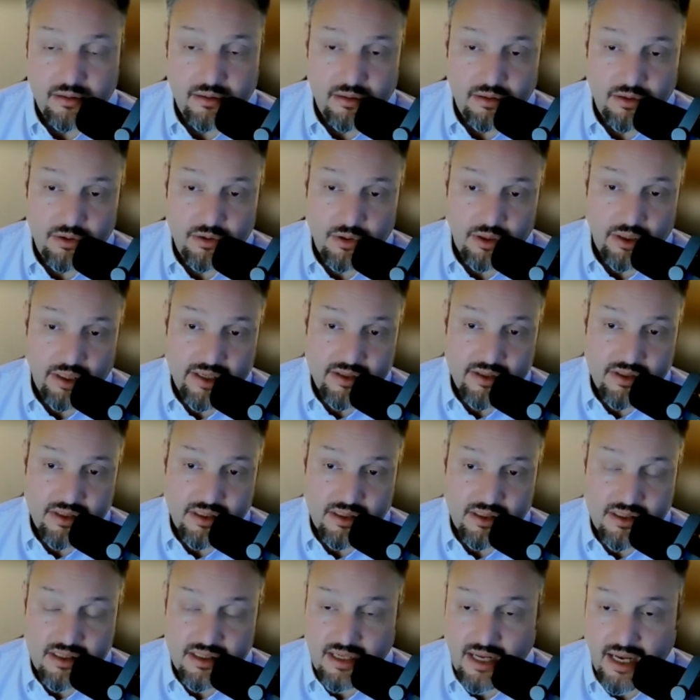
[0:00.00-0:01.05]

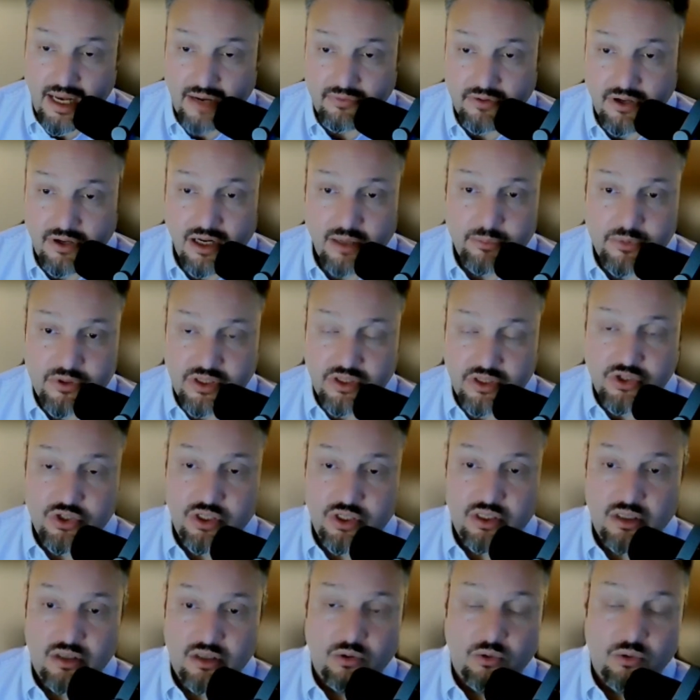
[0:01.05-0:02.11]
utilizing staff
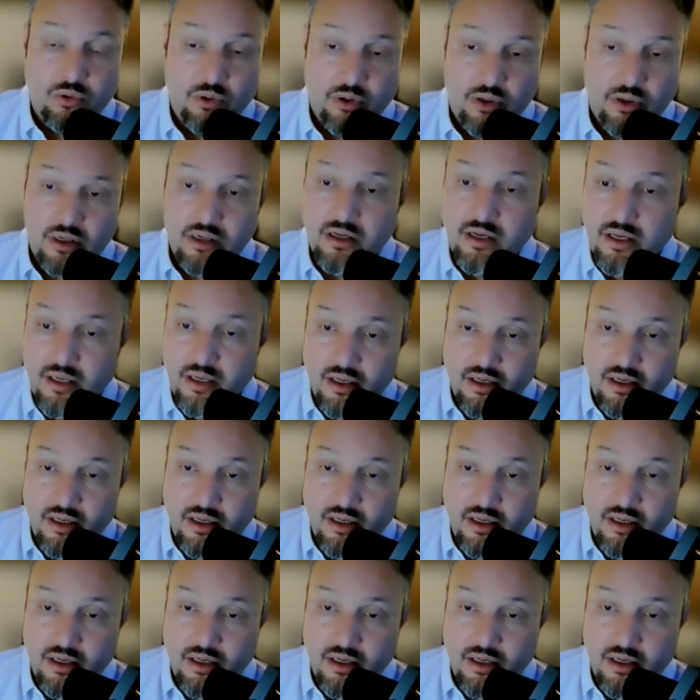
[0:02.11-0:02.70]
composition or